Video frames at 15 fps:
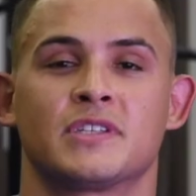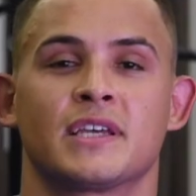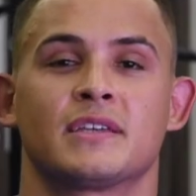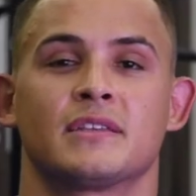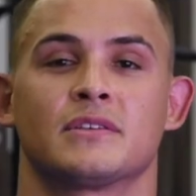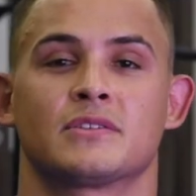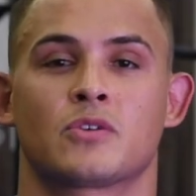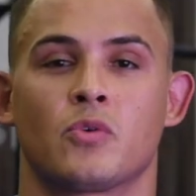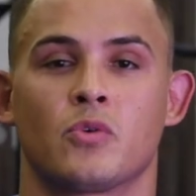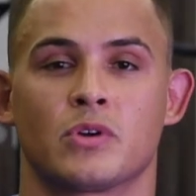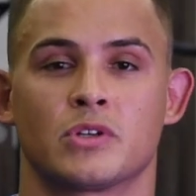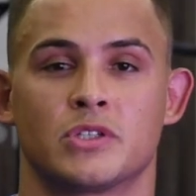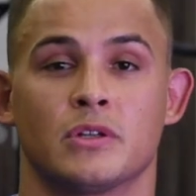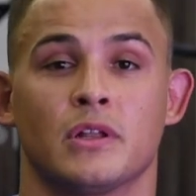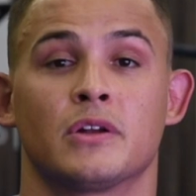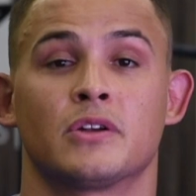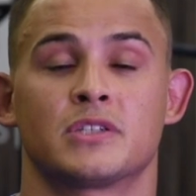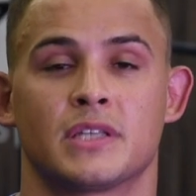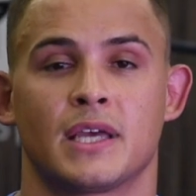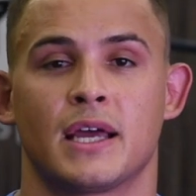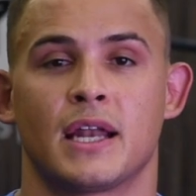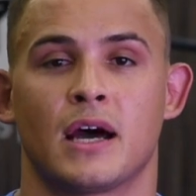taking this course, you'll
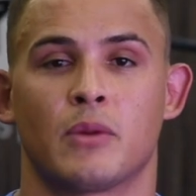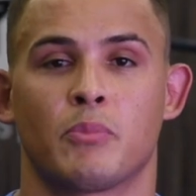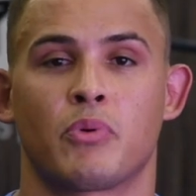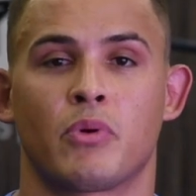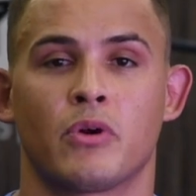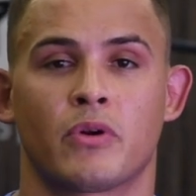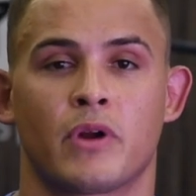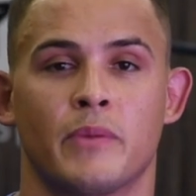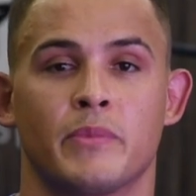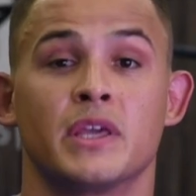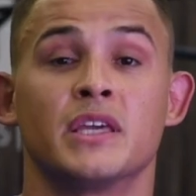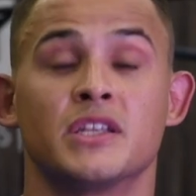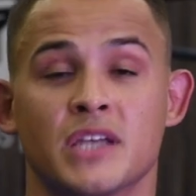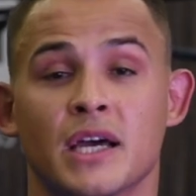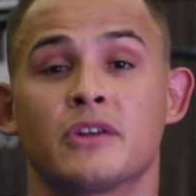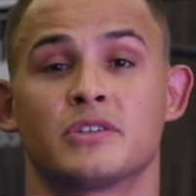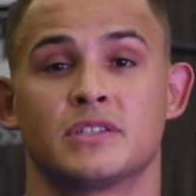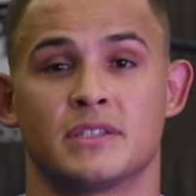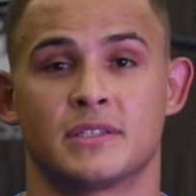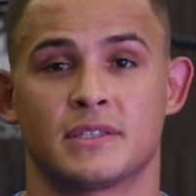understand how to program each energy